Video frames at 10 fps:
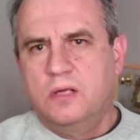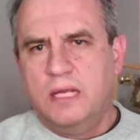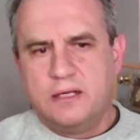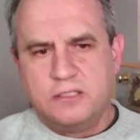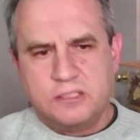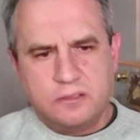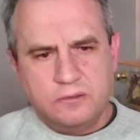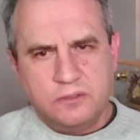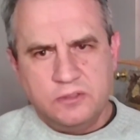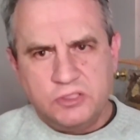It can
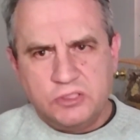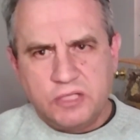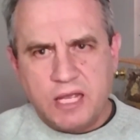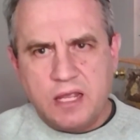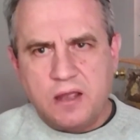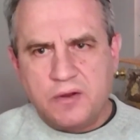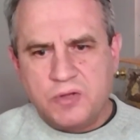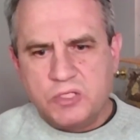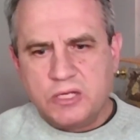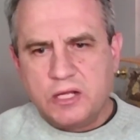still stay on
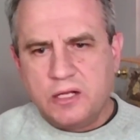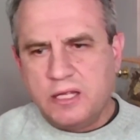the scale